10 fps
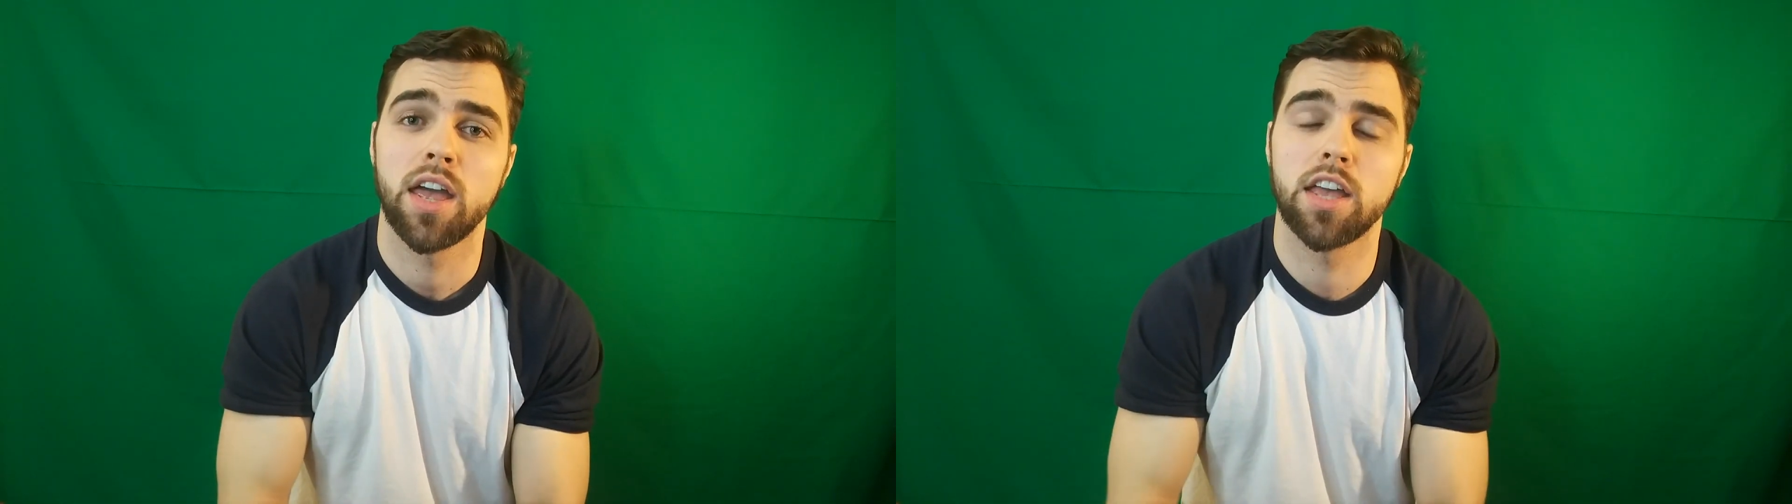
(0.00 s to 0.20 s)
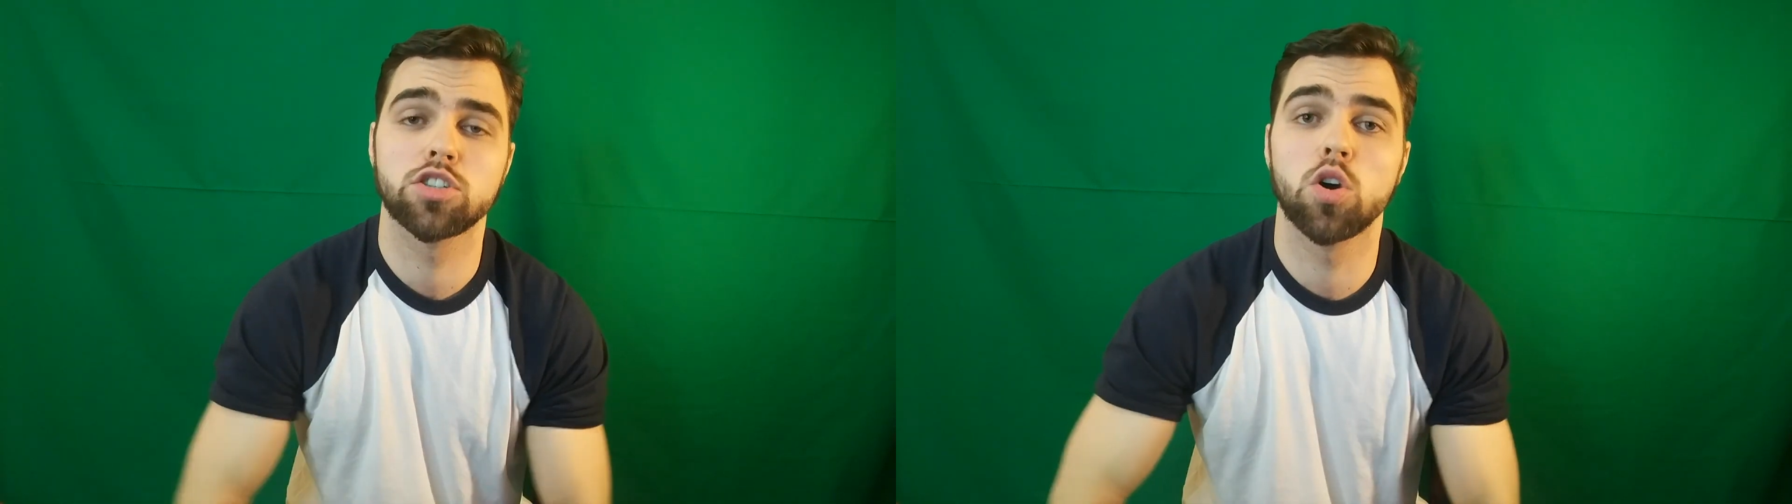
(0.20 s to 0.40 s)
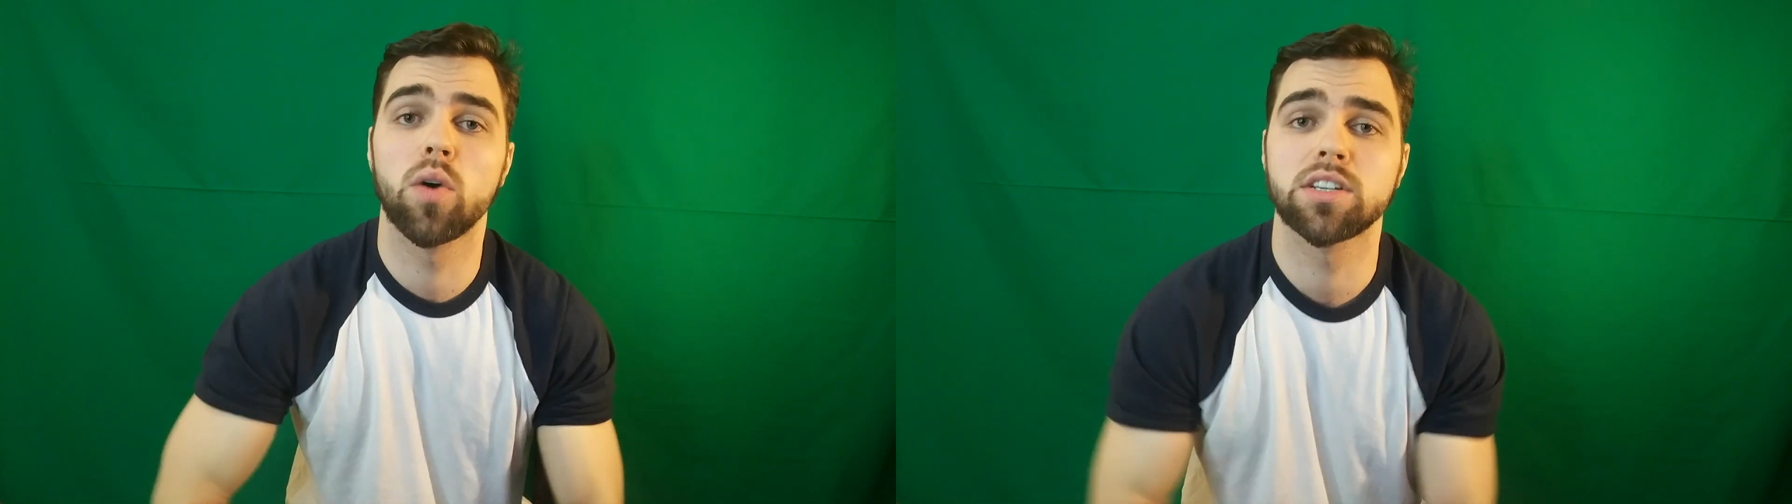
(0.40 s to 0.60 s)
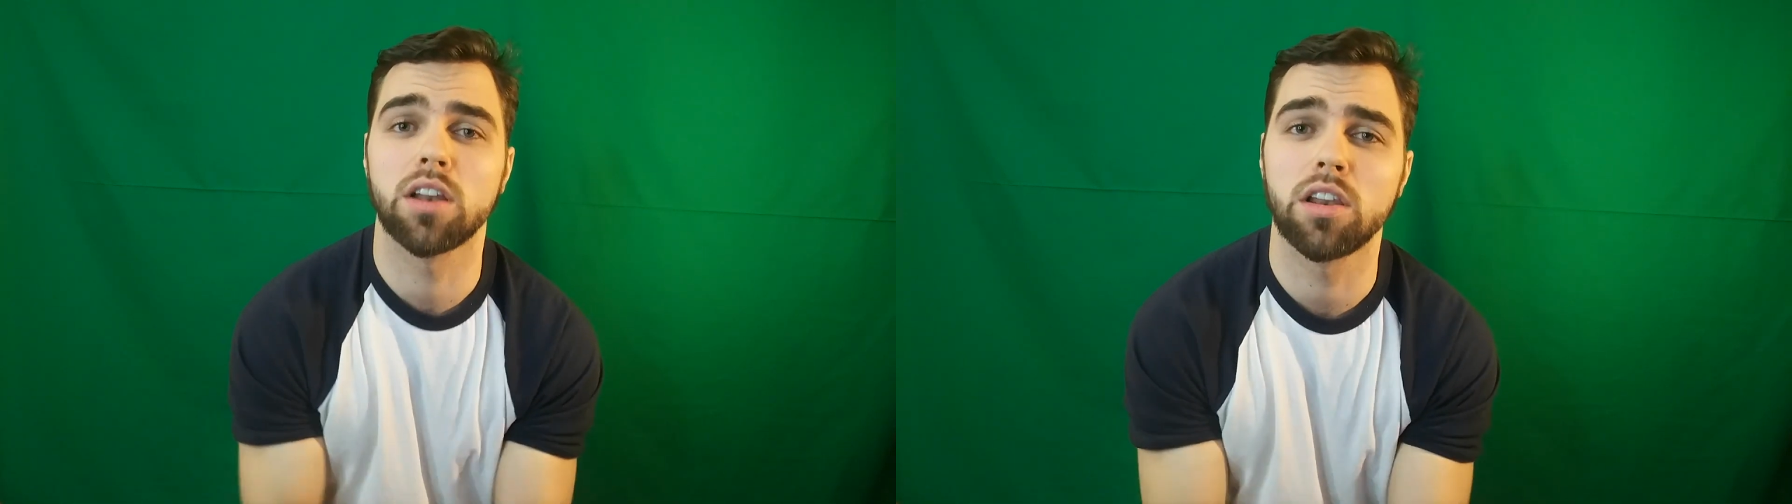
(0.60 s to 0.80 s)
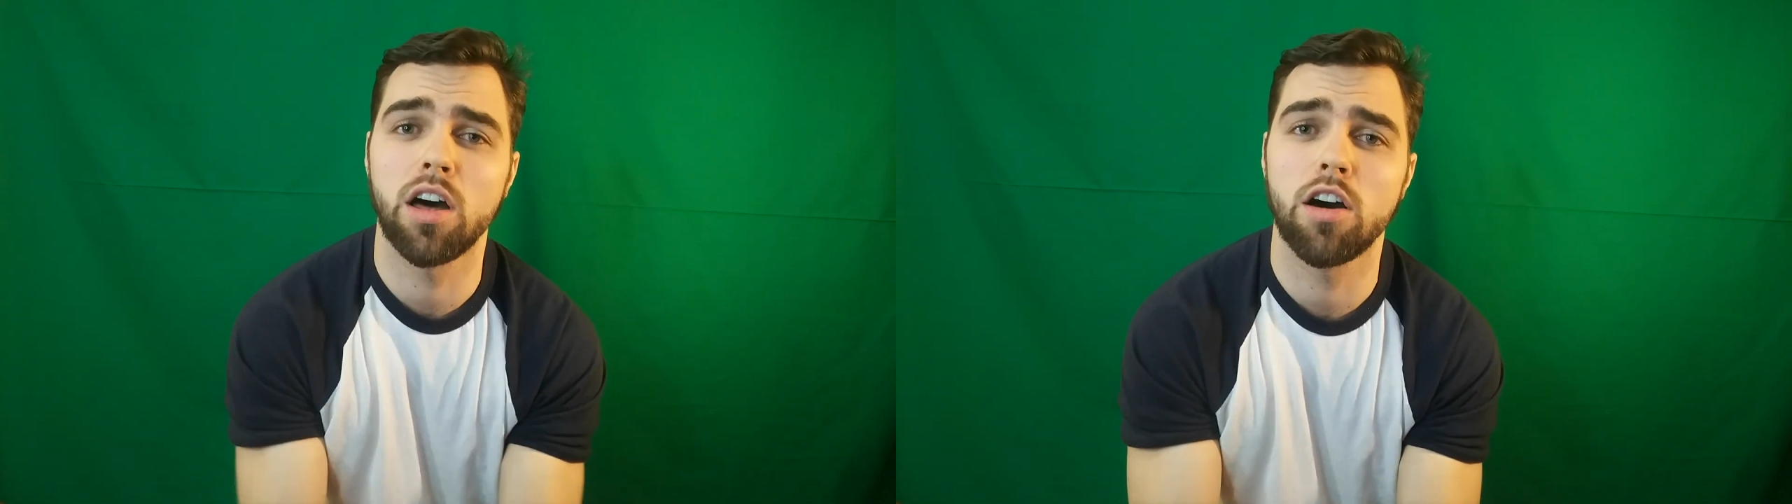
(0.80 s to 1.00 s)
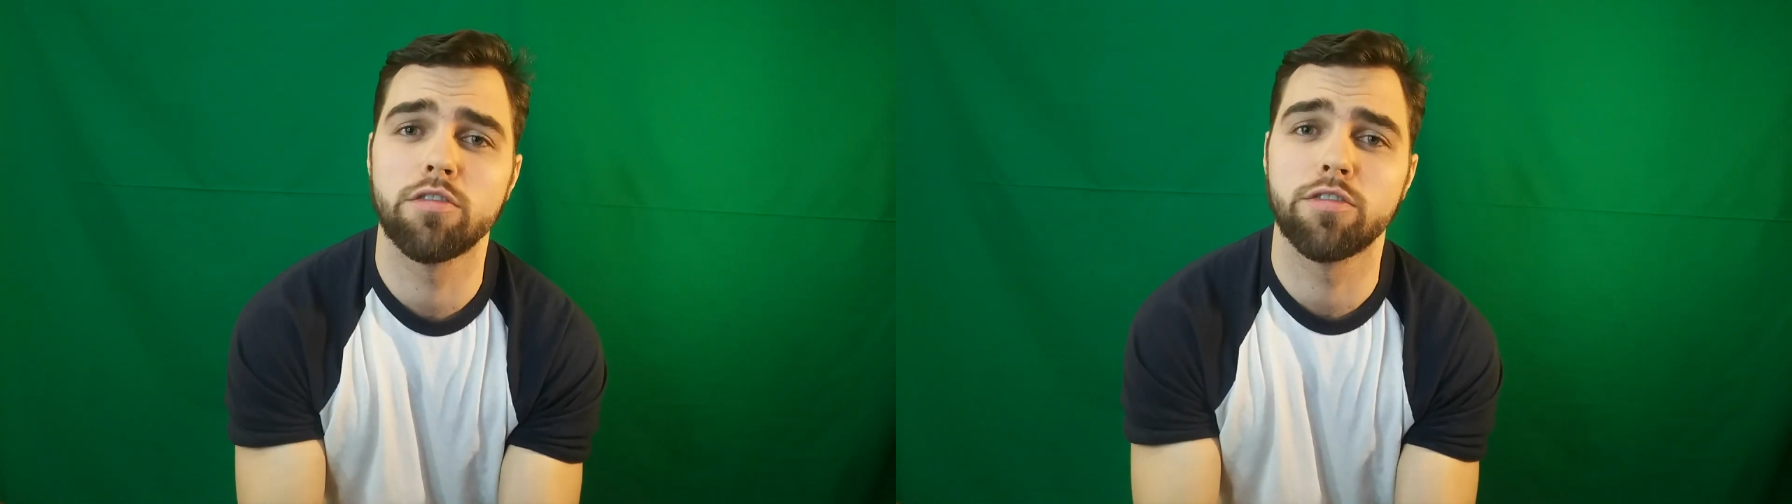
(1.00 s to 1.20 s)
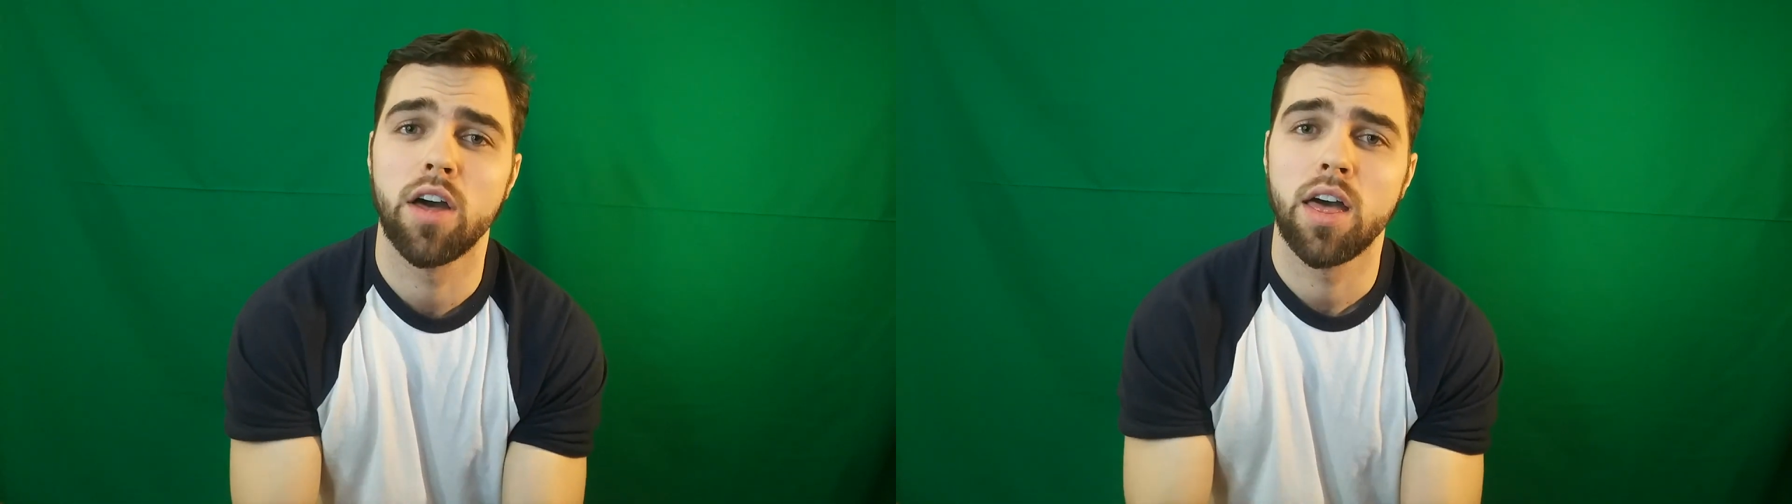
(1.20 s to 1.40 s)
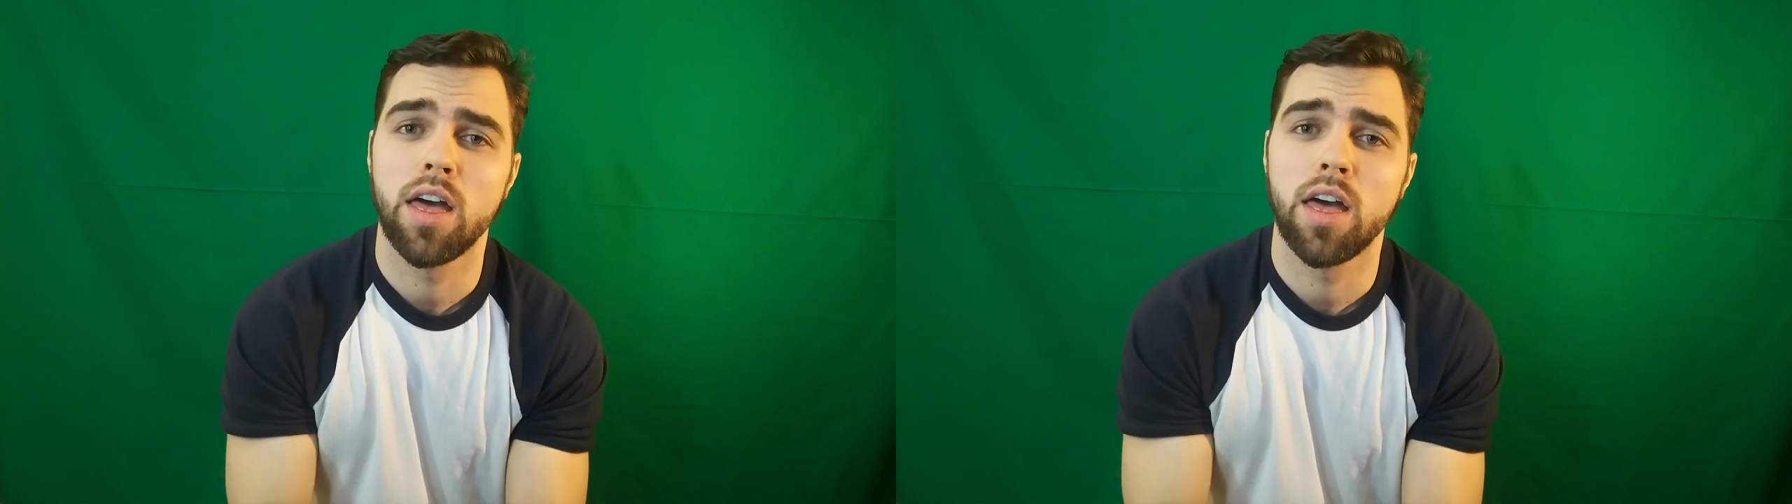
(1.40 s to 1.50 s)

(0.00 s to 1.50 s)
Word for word: is going to love.